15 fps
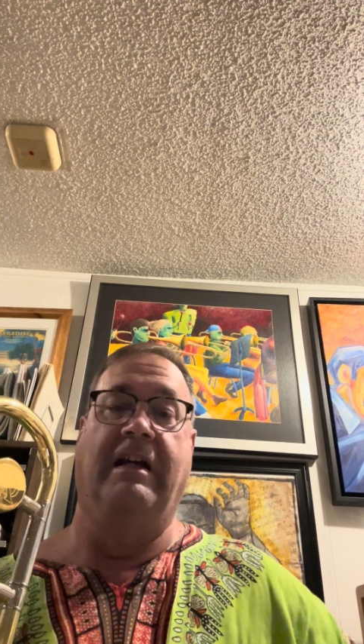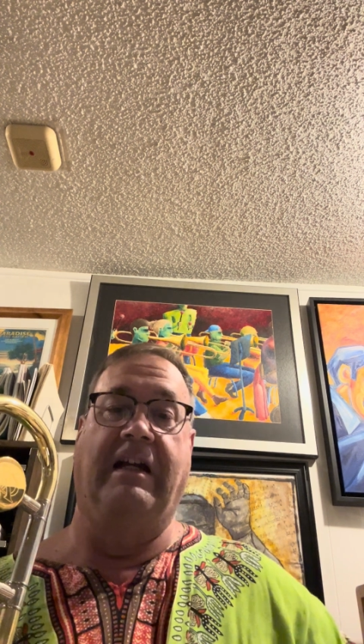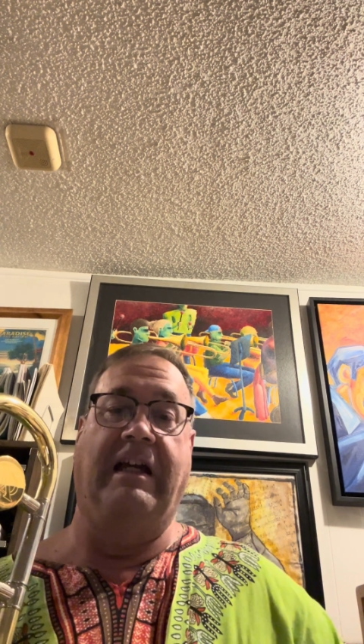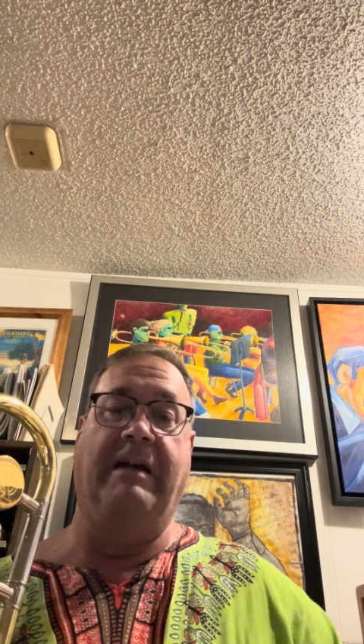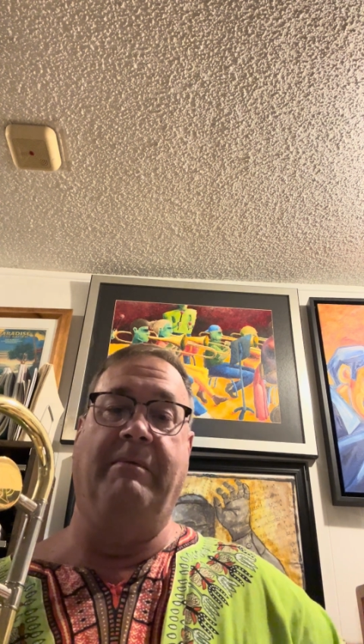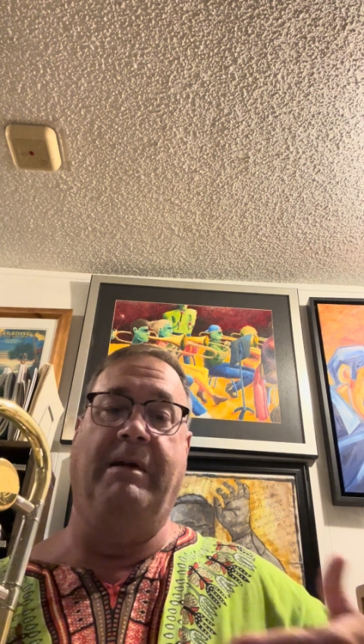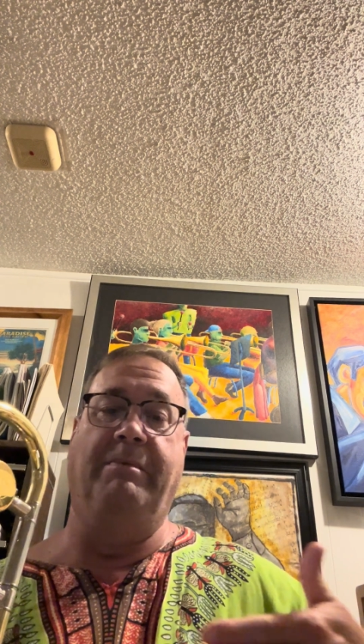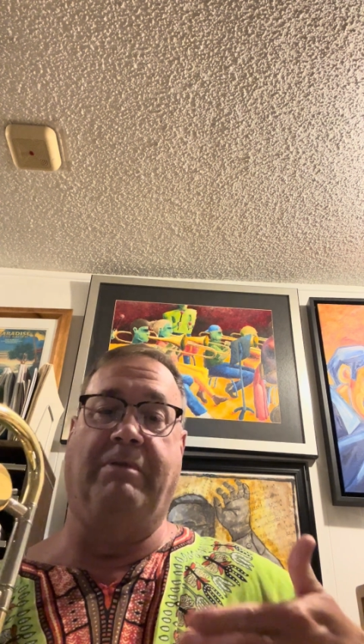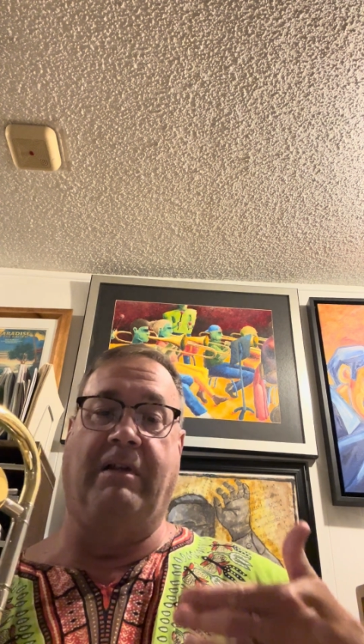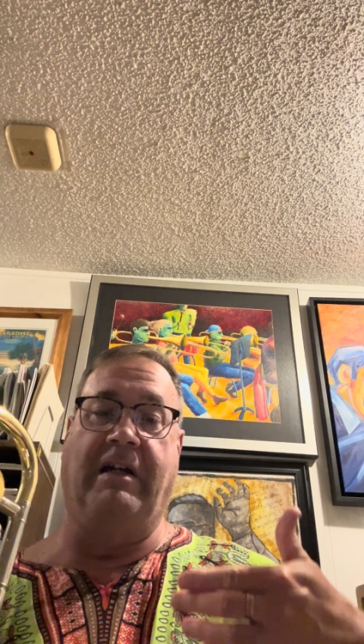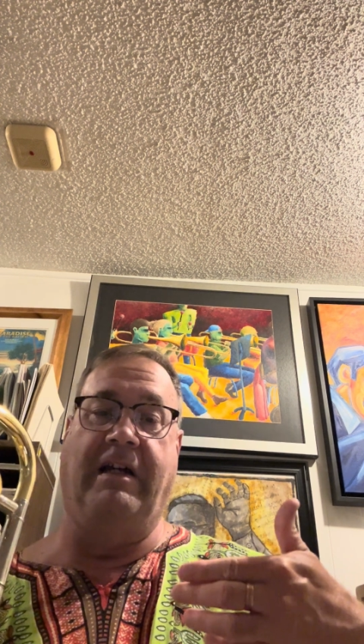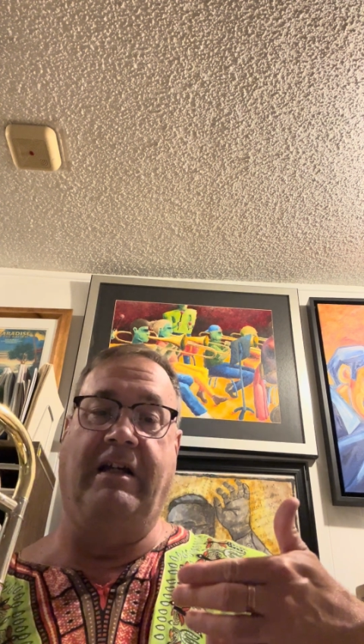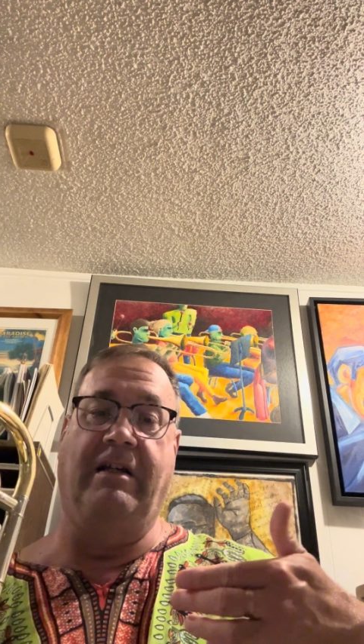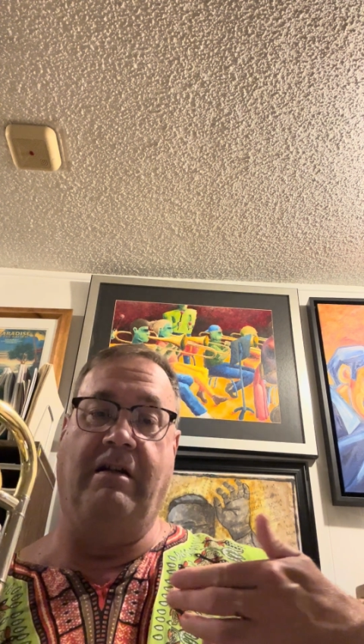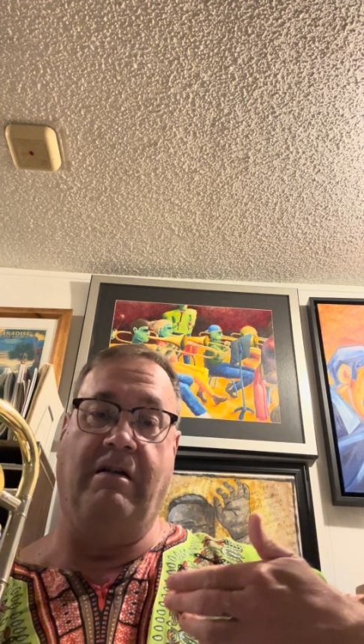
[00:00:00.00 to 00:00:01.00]
can be
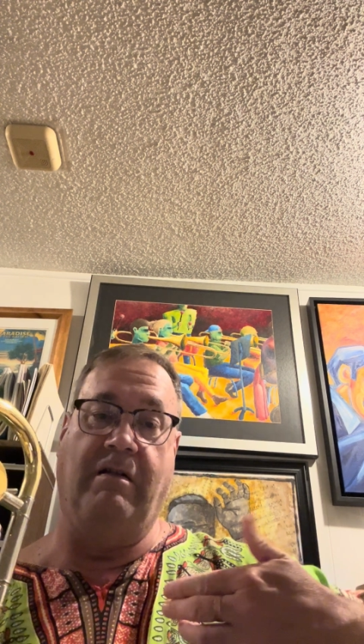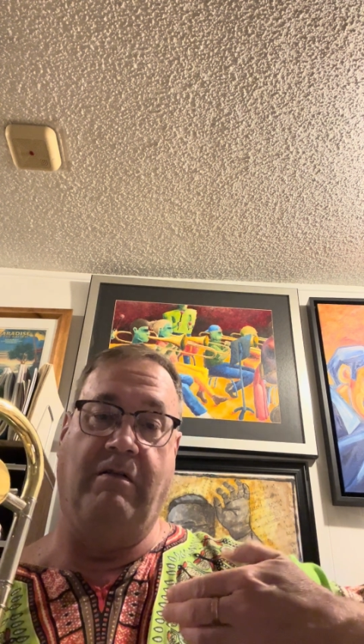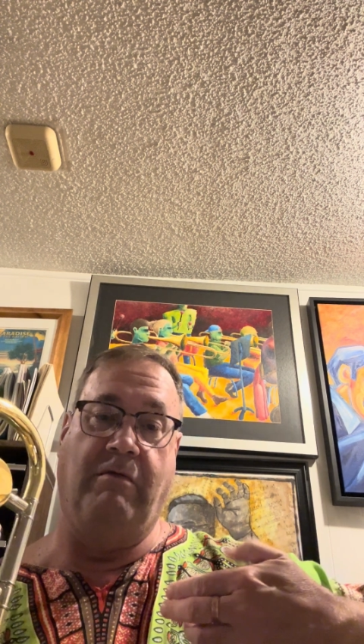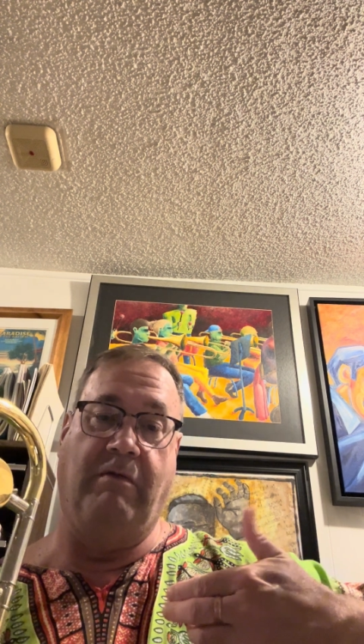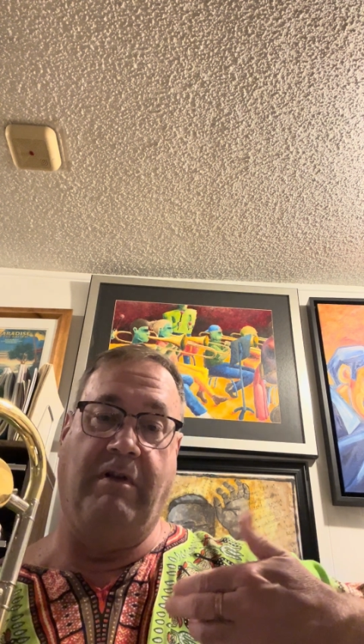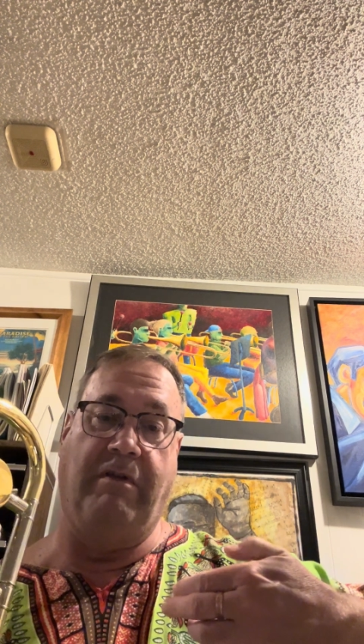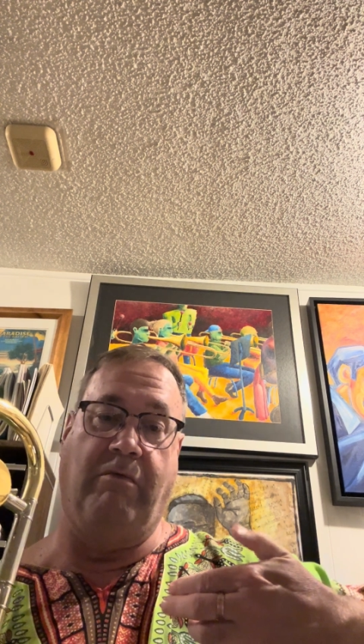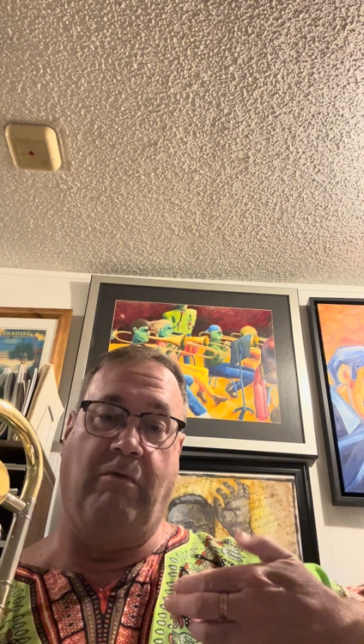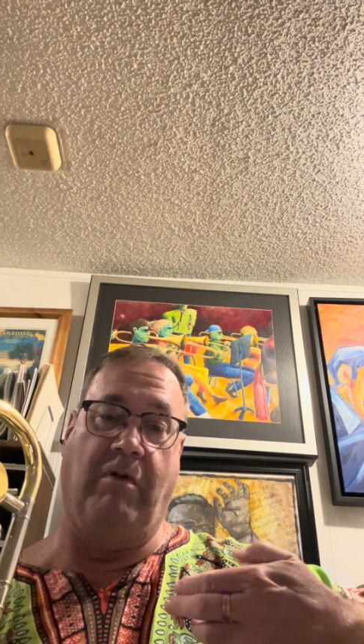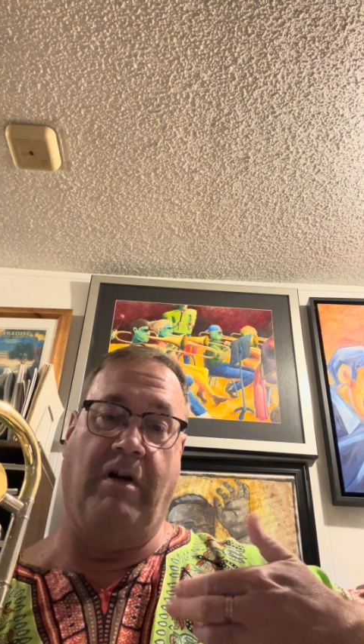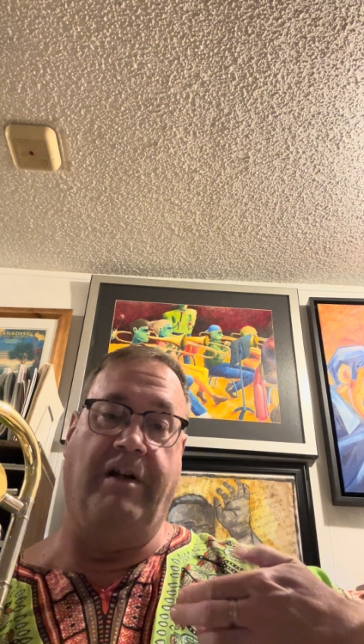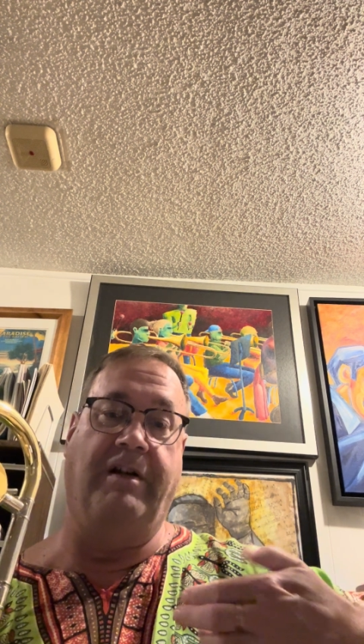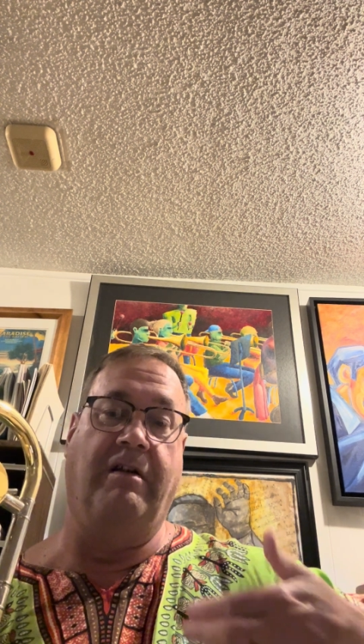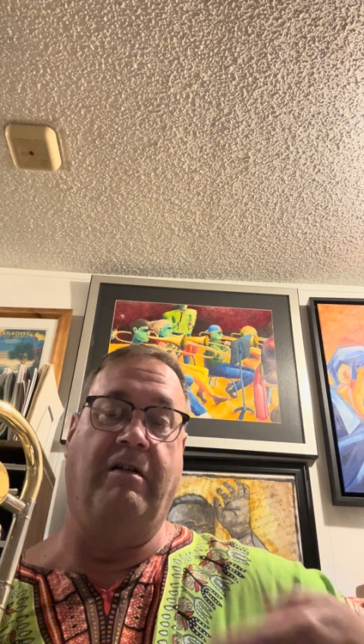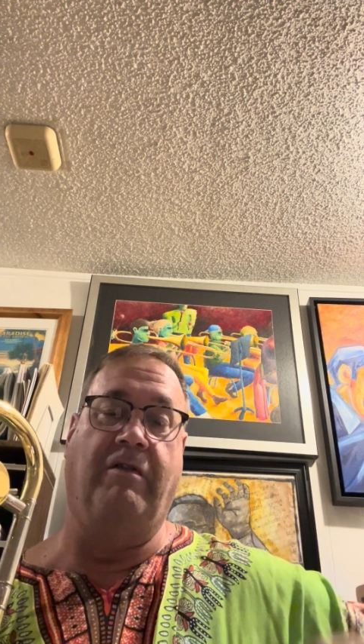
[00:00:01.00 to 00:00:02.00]
played with
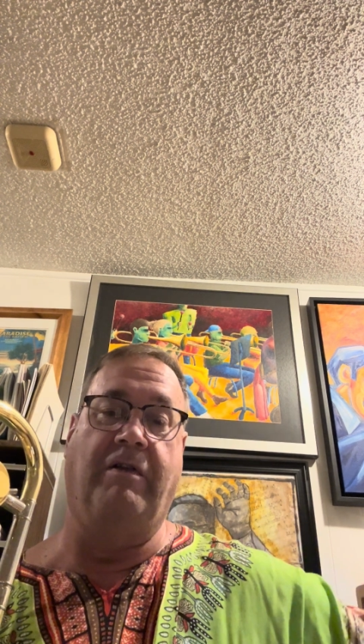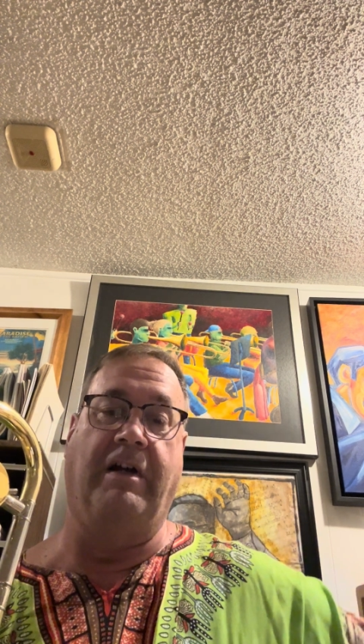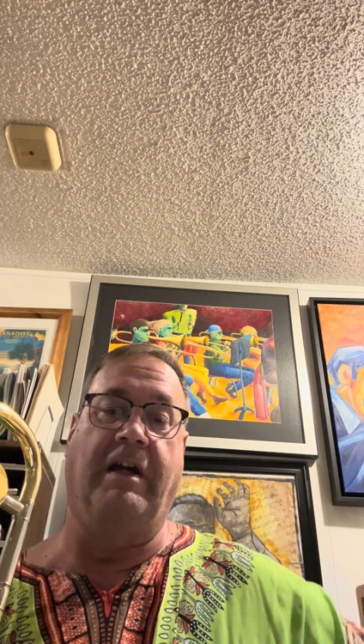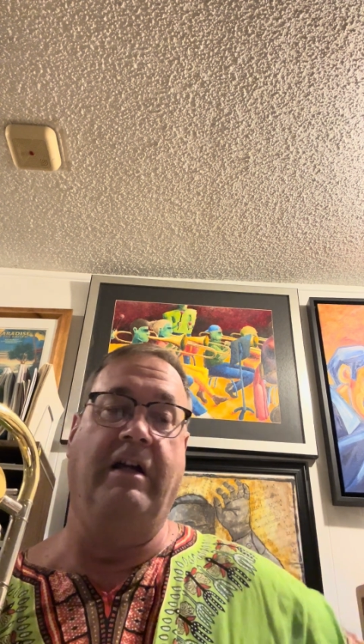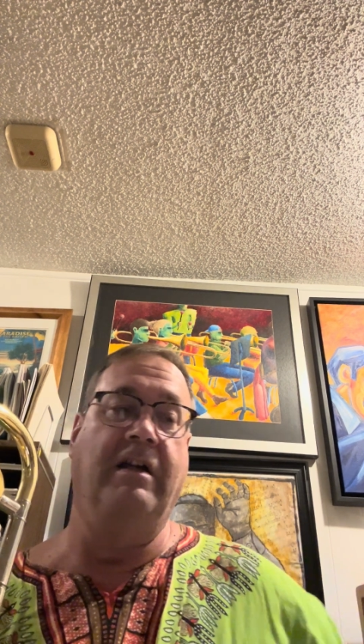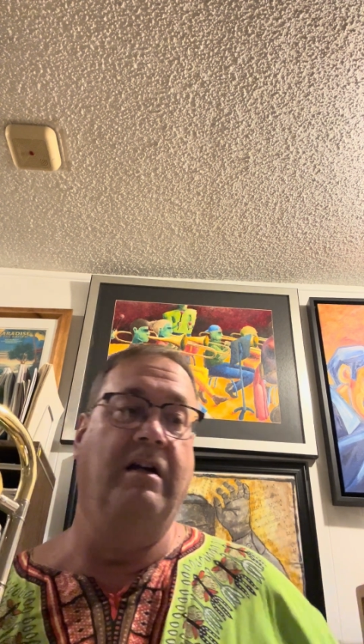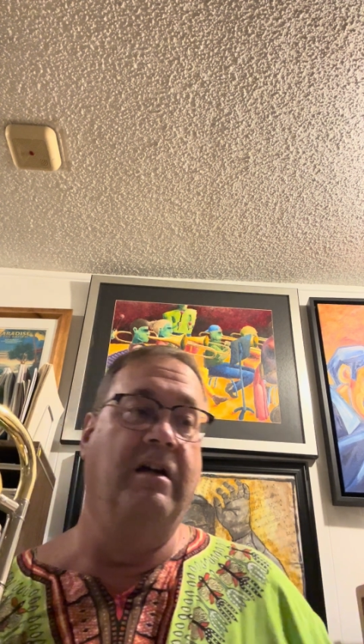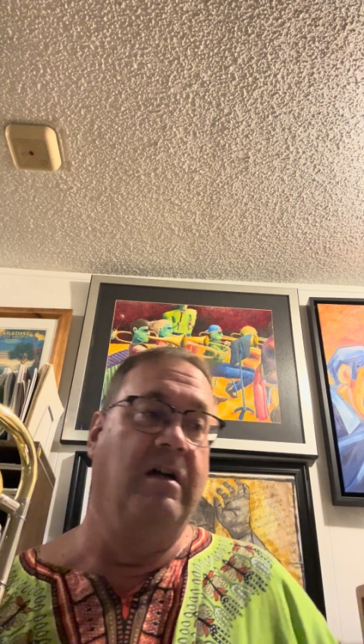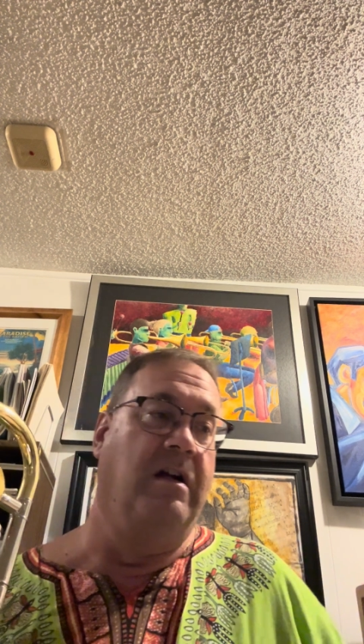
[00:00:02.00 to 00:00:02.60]
one, okay?